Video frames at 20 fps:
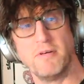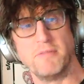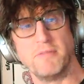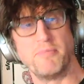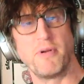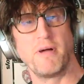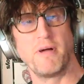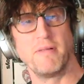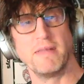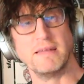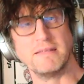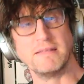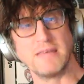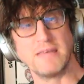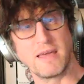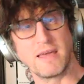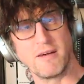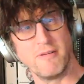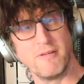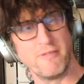would probably
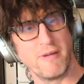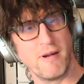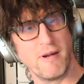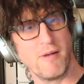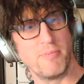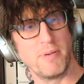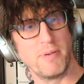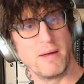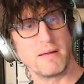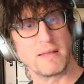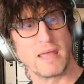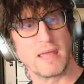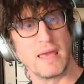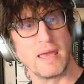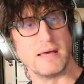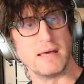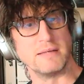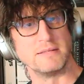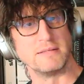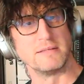take over our
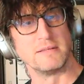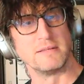podcast.